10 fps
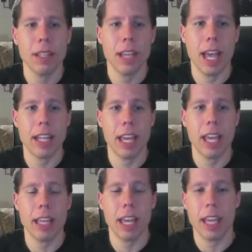and
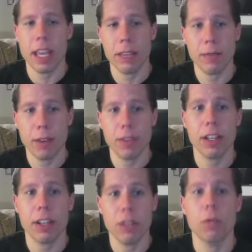a very
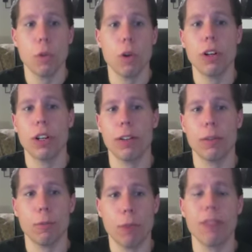good
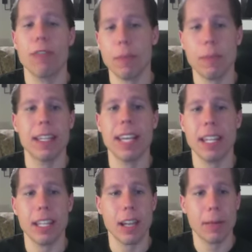worker right from the
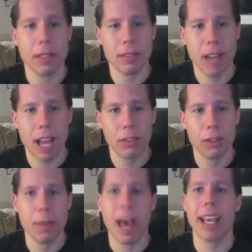beginning. I mean, I
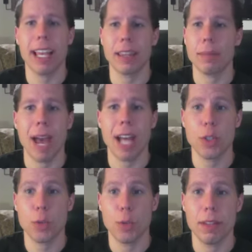look back at the
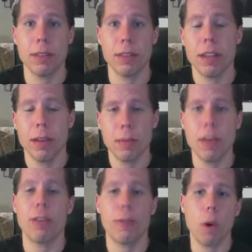match with
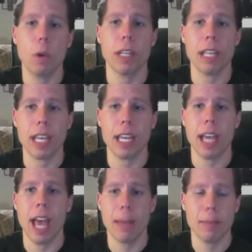Mick Foley
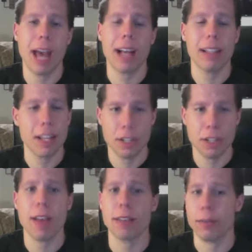at Backlash
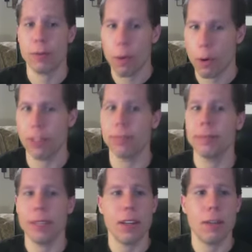2004.
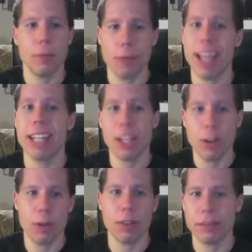Randy
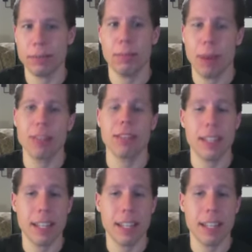Orton busted